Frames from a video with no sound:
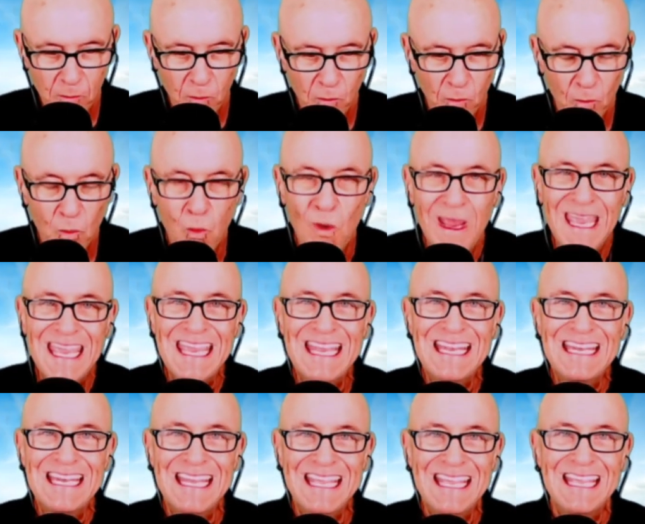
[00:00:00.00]
We
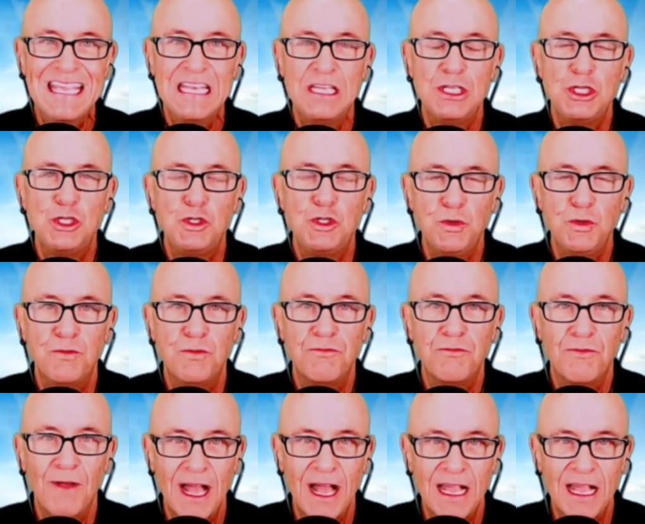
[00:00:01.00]
need to
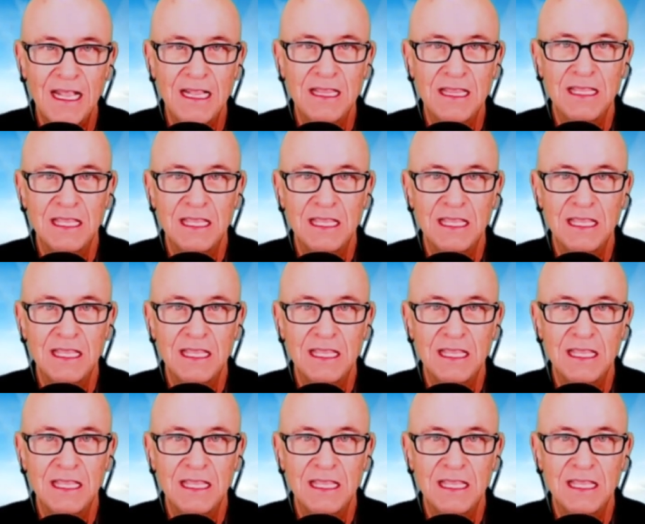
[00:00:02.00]
find